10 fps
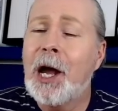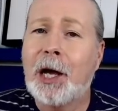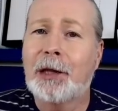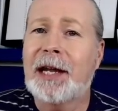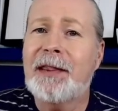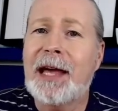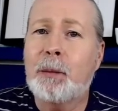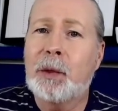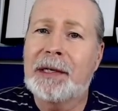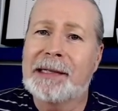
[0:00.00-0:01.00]
A lot of
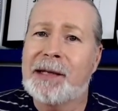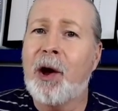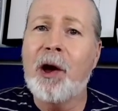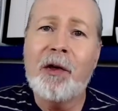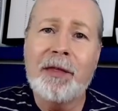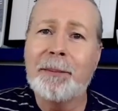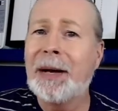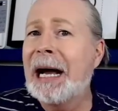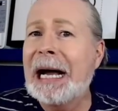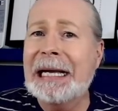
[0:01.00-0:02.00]
that work is all the
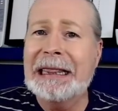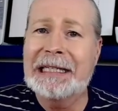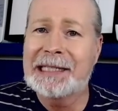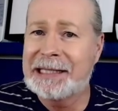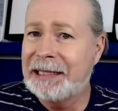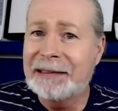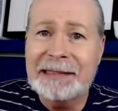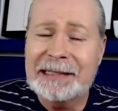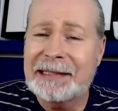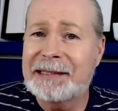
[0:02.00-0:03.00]
behind the
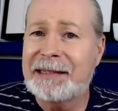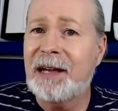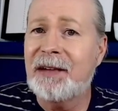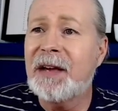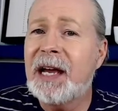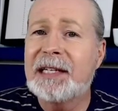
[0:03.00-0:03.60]
scenes stuff